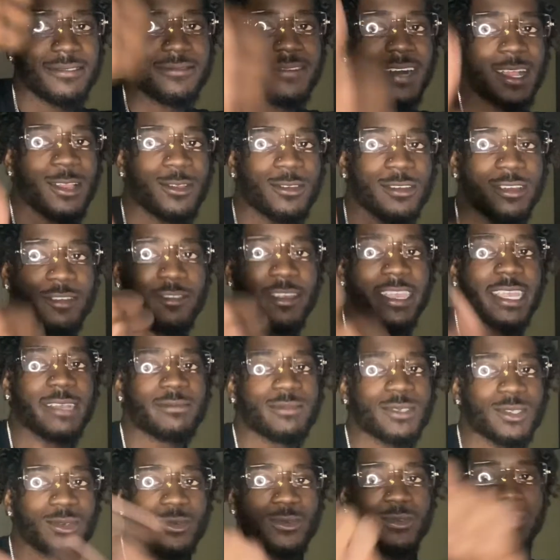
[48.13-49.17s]
Follow the gram
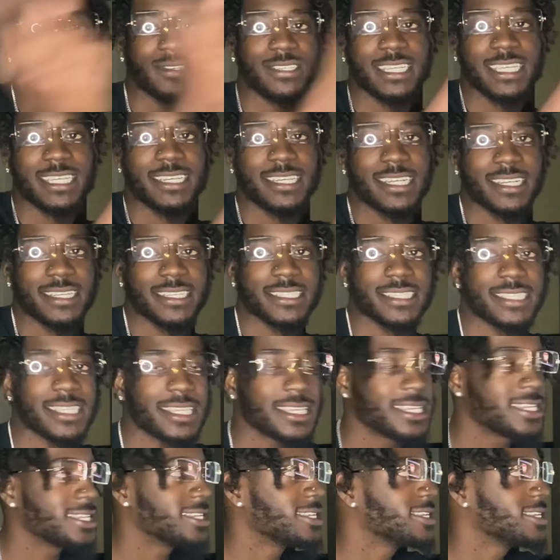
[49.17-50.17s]
too. You dig what I'm saying?